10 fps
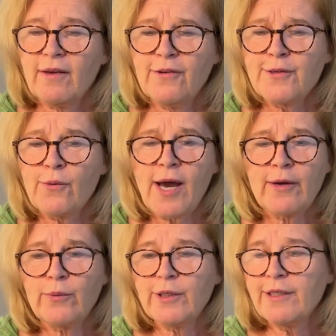So
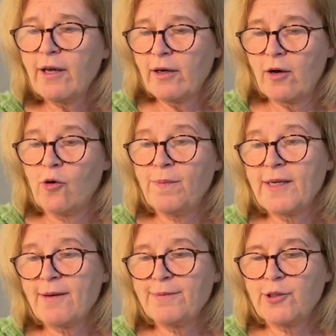I would
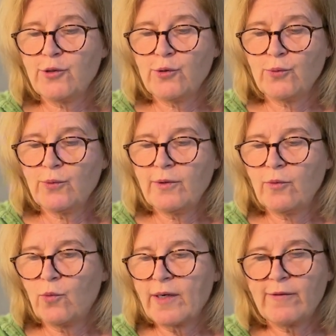open up to
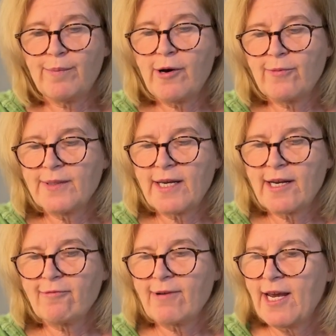one of the poems that
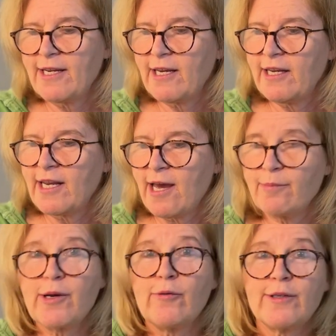I read, and
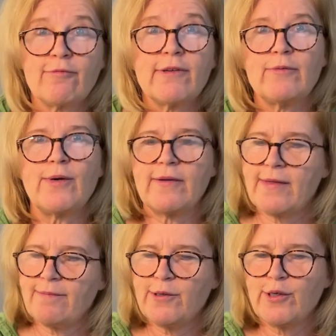I'm going to read one of
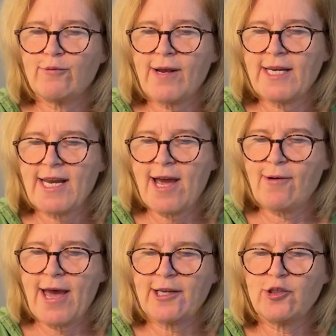them to you right
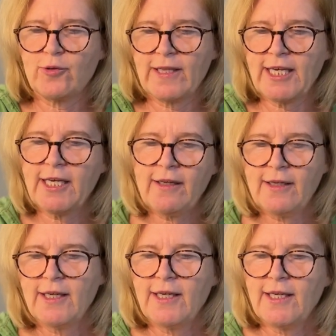now, actually.
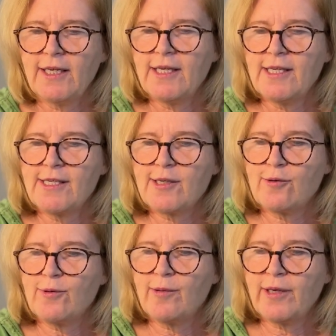
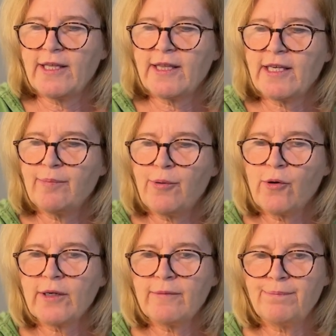So the
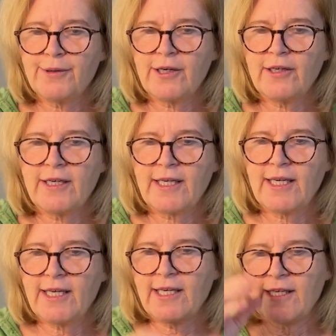Important Book
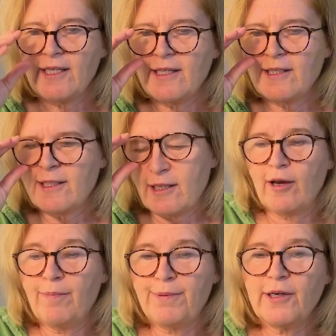is
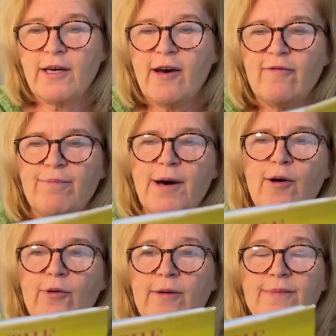a book of
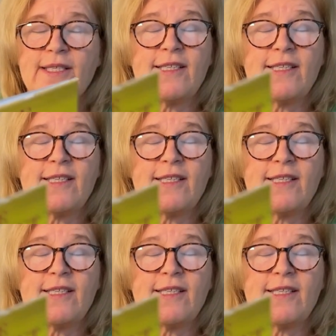poems.